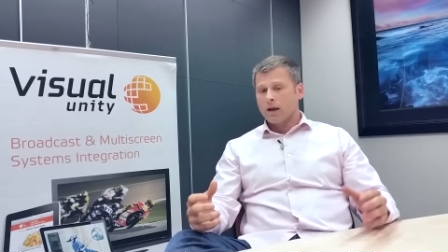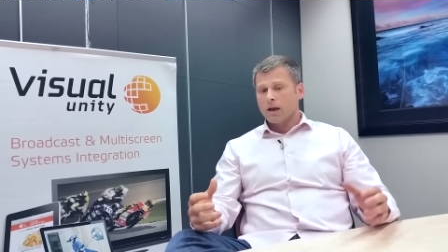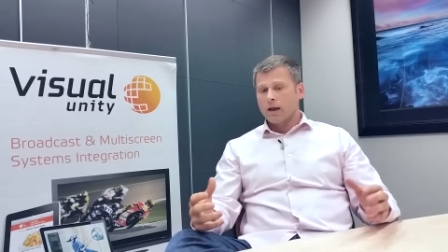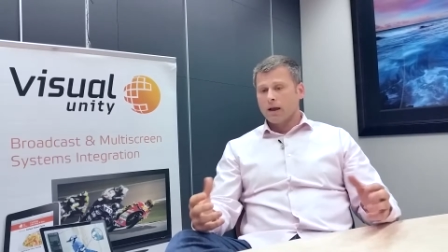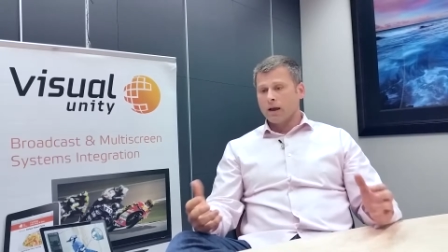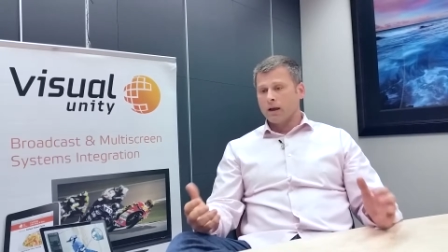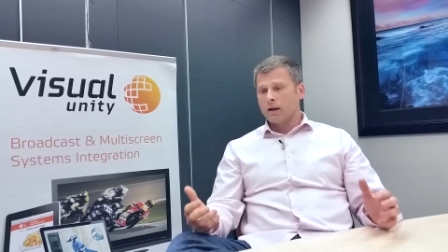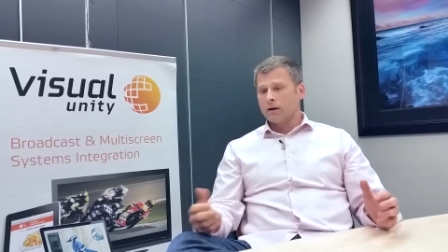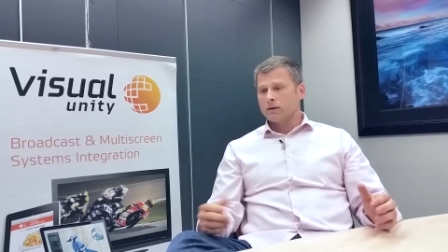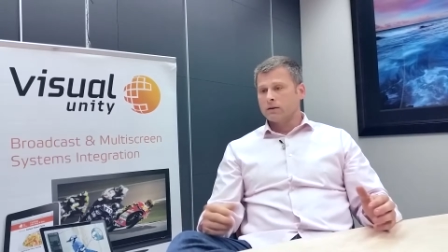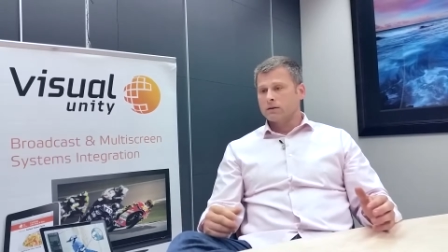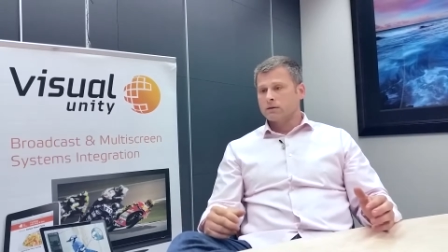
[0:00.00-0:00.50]

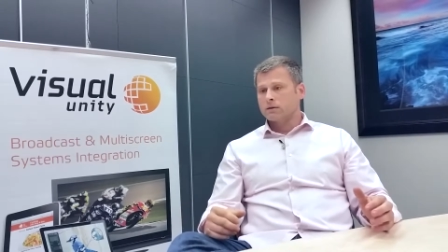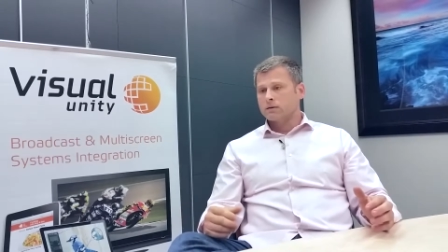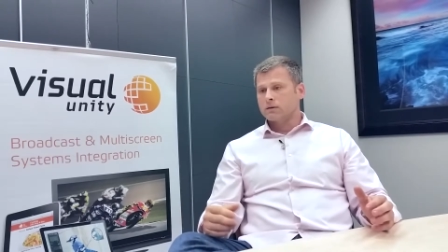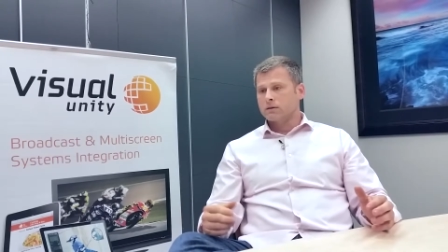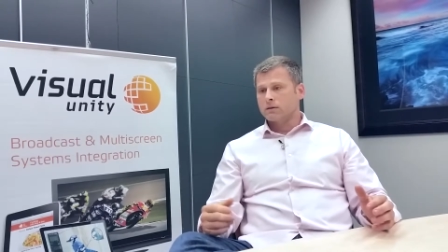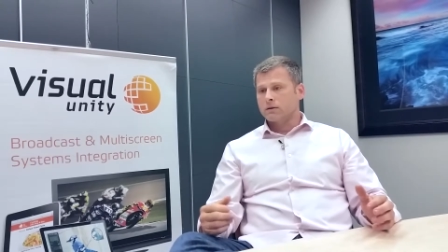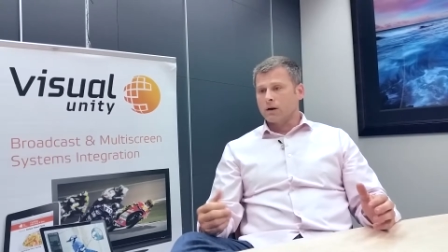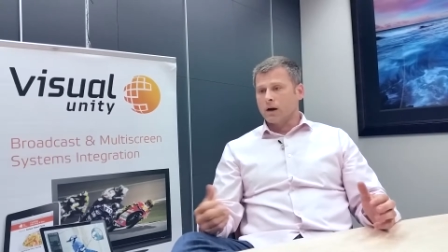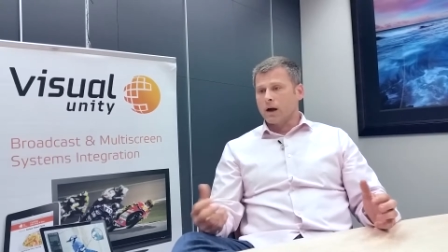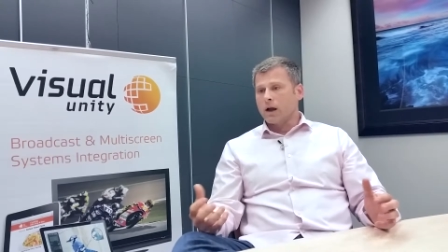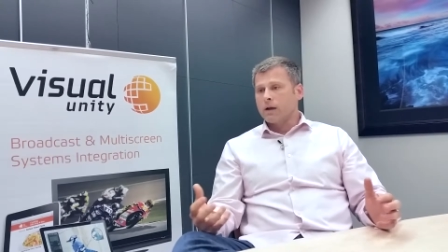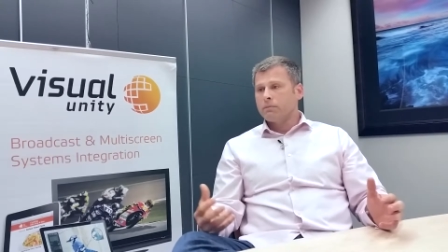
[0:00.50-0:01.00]
And
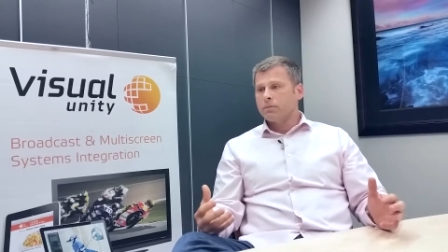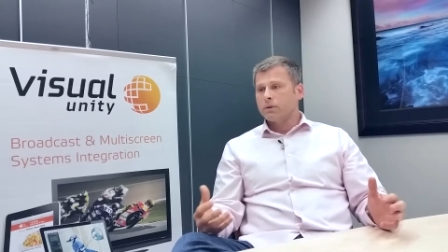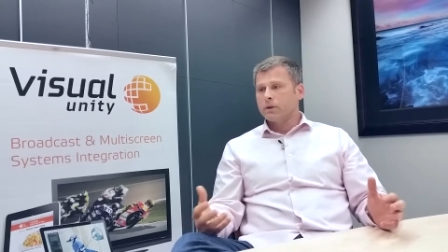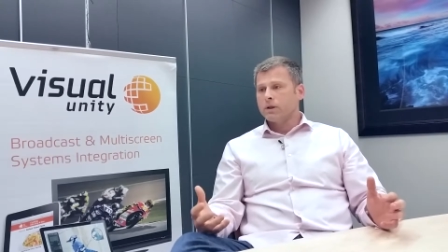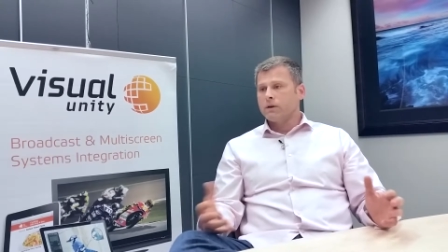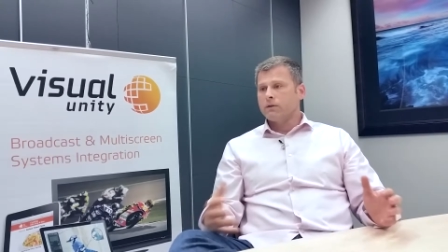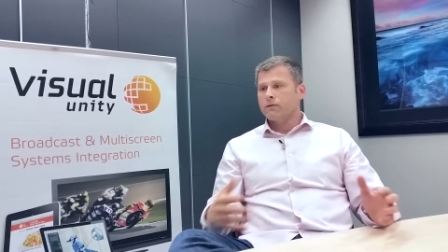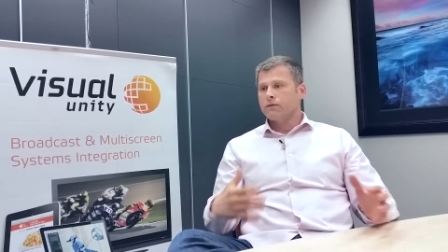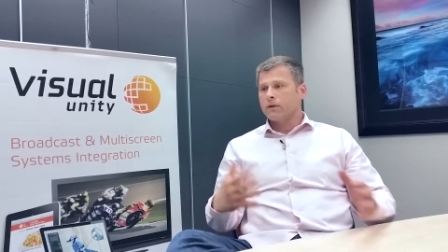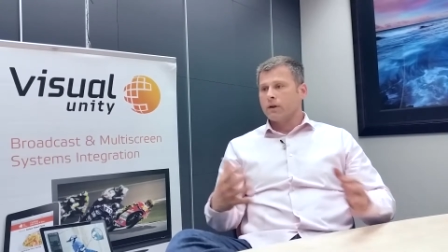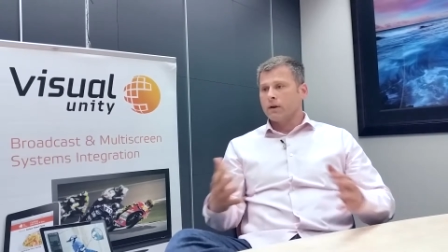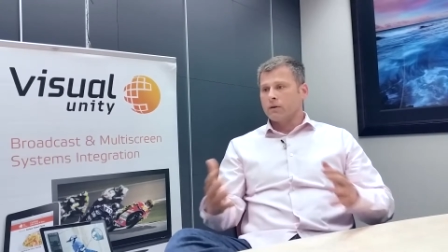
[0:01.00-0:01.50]
I
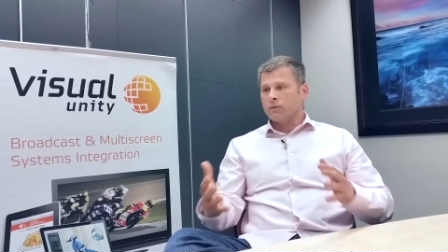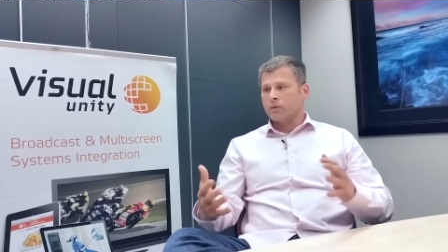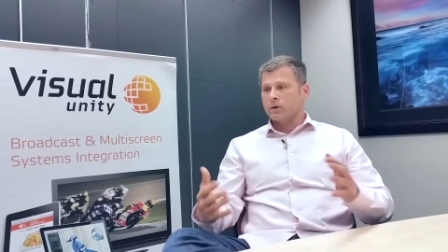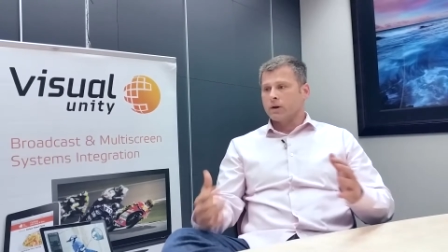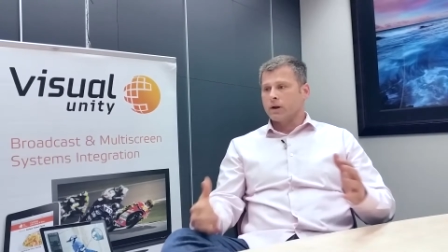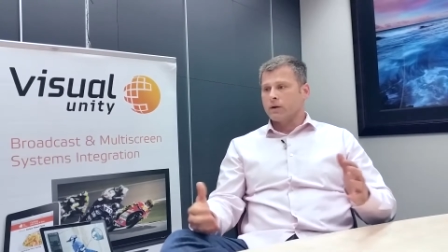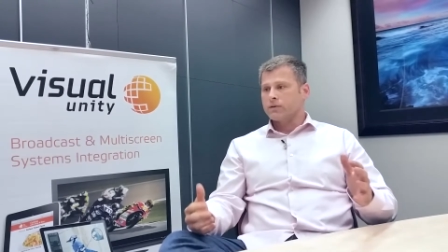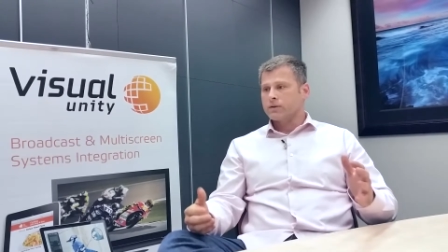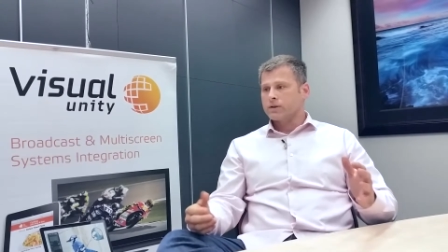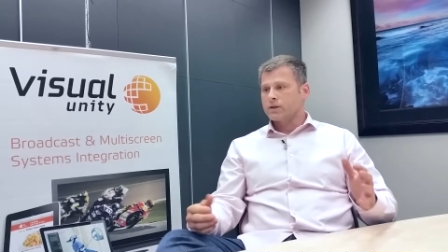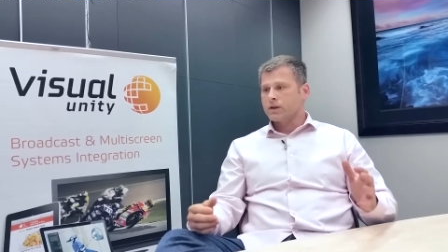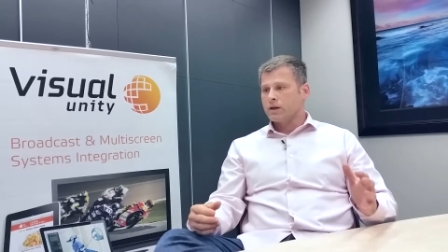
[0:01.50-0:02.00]
believe, and what
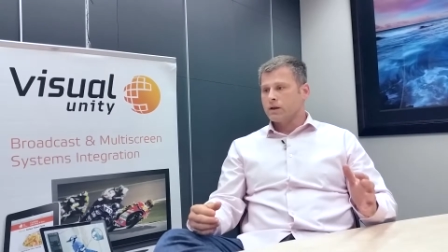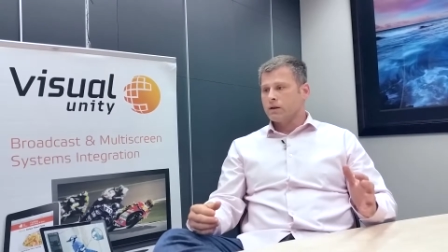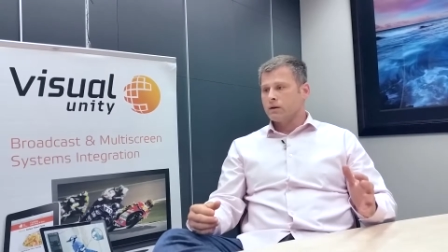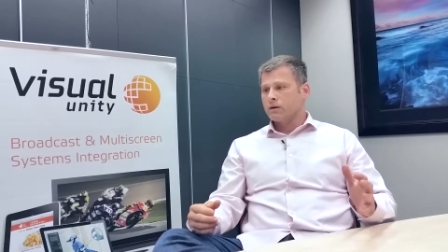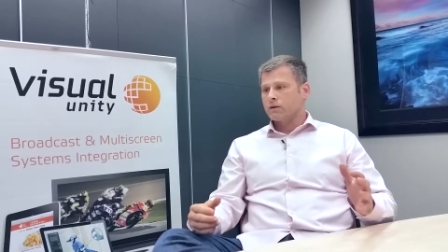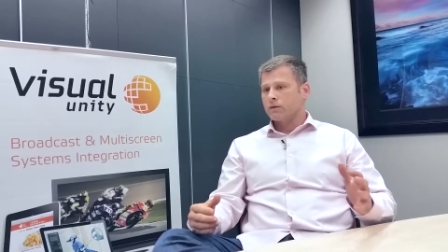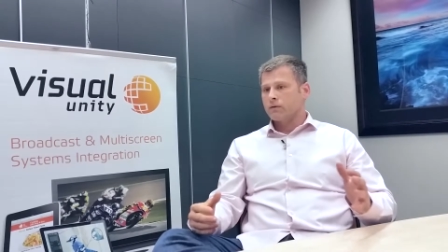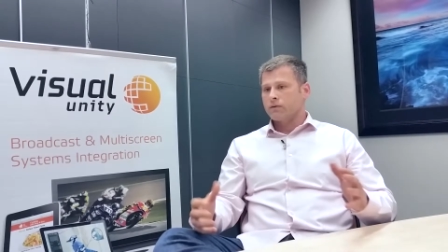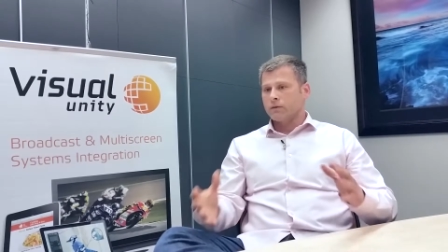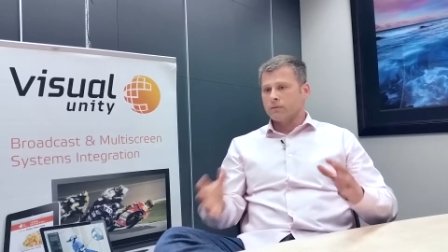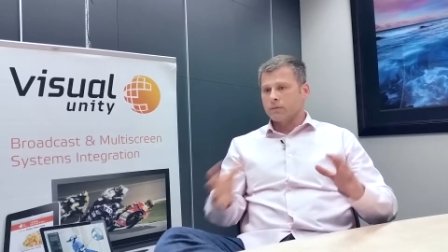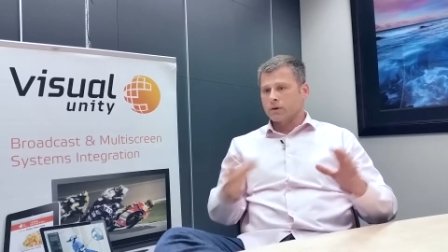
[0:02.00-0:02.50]
I've
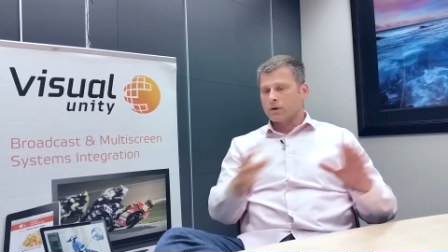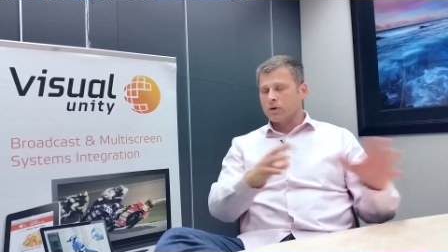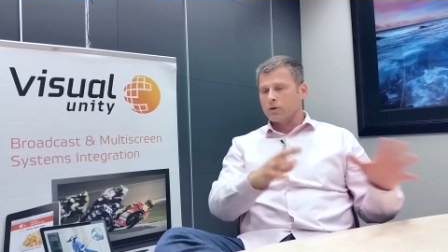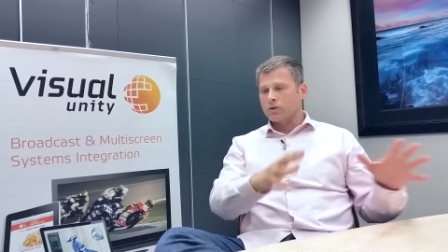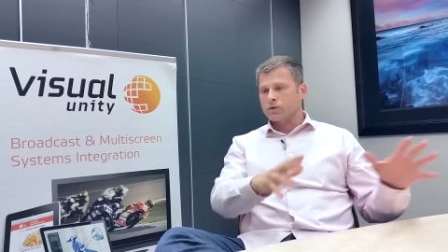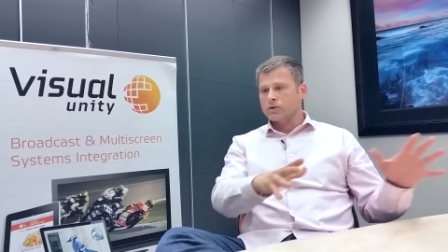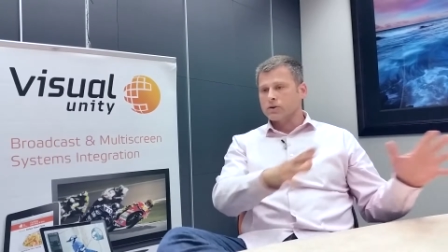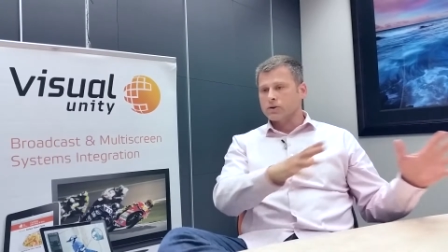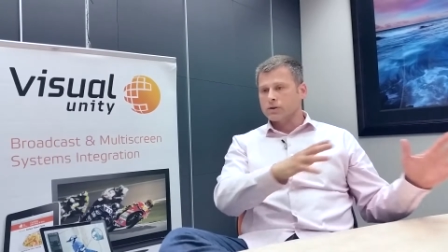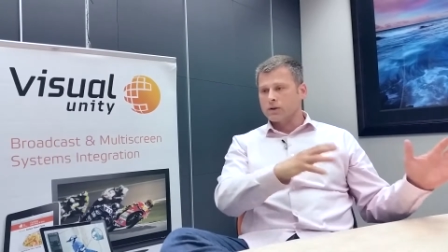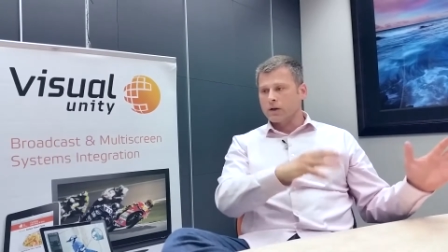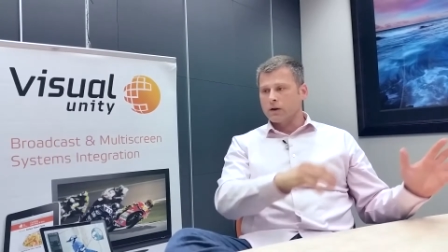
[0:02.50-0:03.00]
seen from the
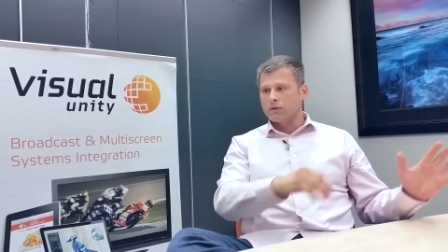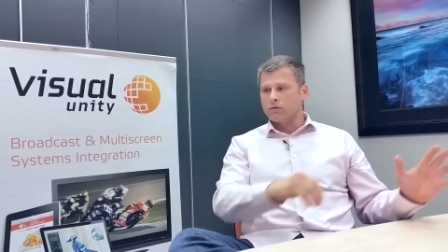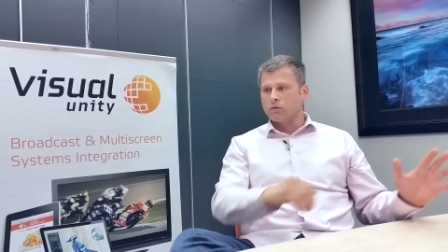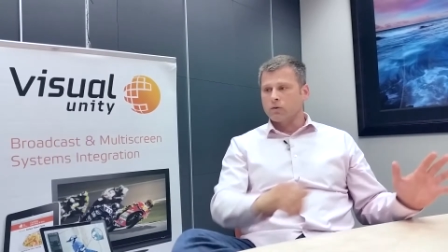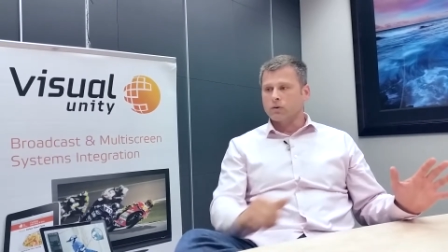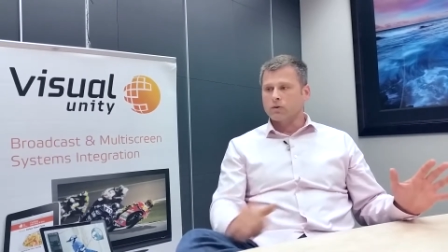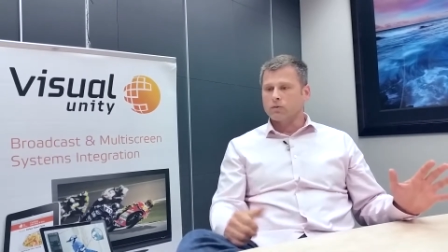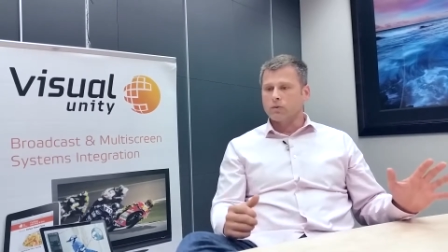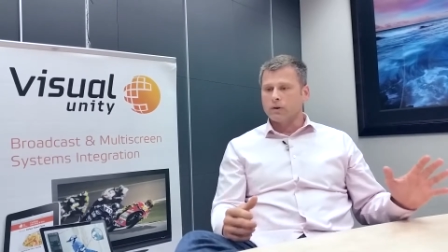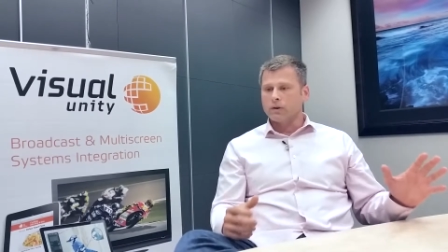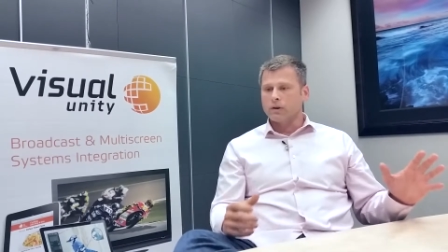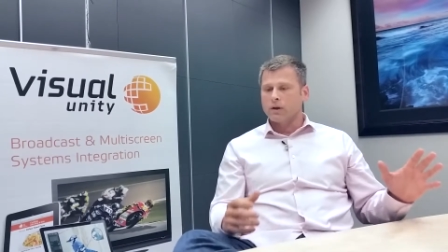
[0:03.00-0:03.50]
cultures that I've
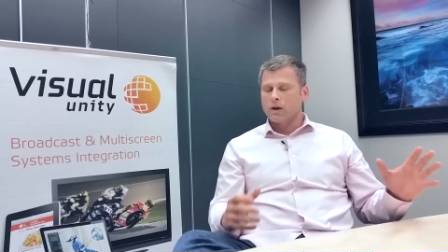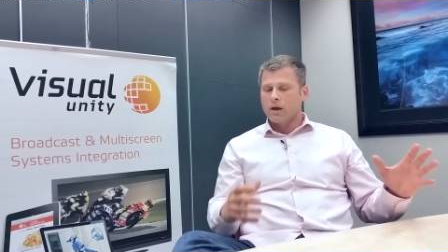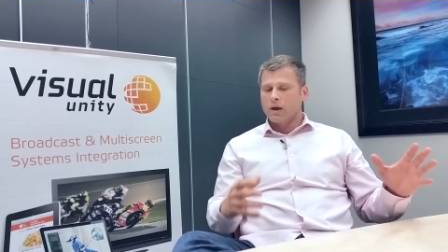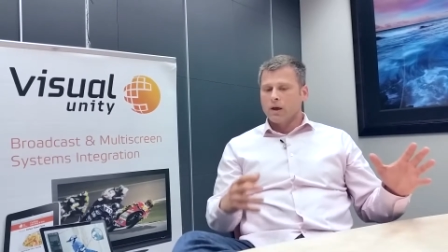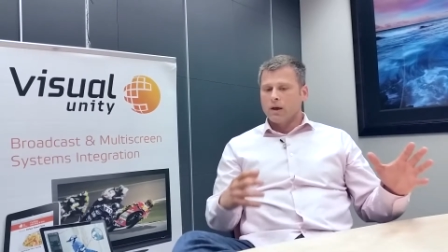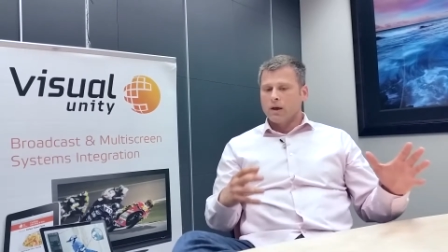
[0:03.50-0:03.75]
worked with,